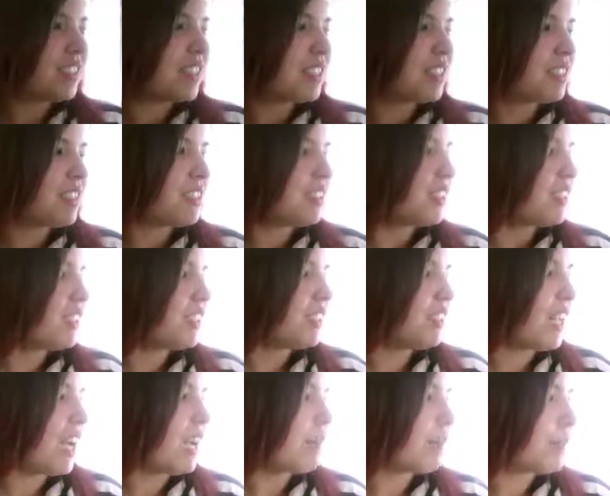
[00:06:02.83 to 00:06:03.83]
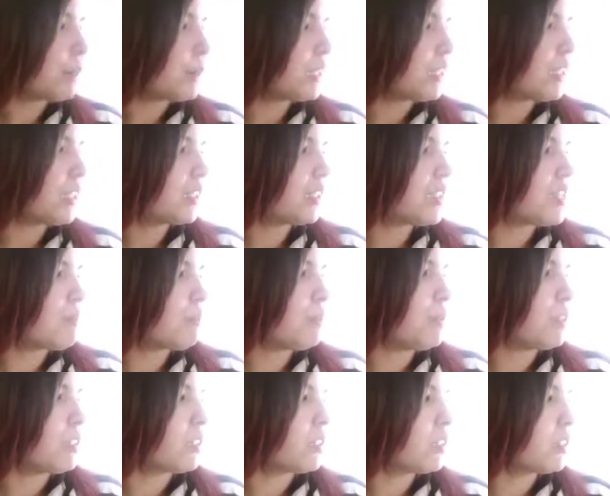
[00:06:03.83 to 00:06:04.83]
This is the third time I rethinking the
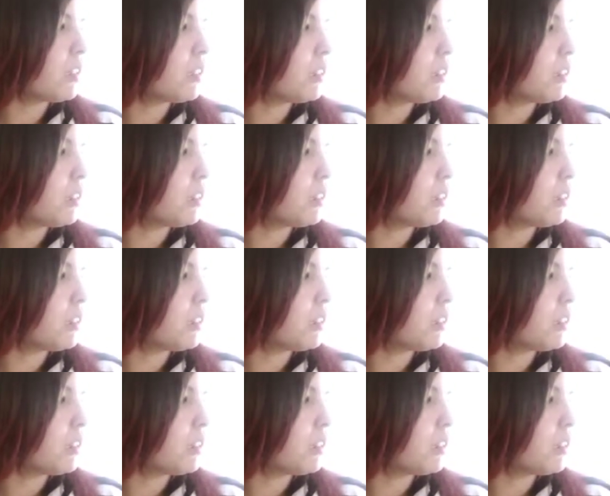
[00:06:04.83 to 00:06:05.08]
book.